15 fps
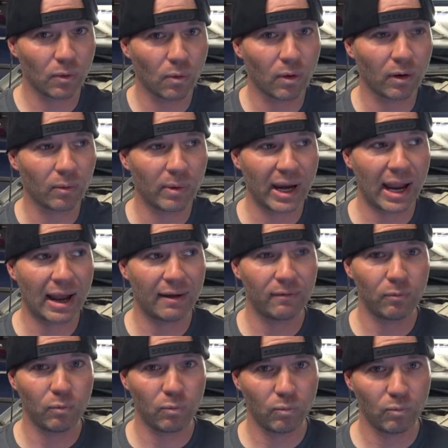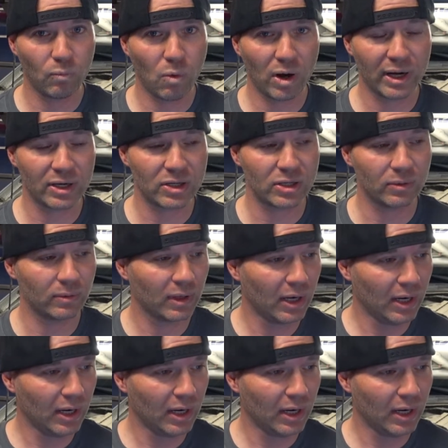or we have one issue.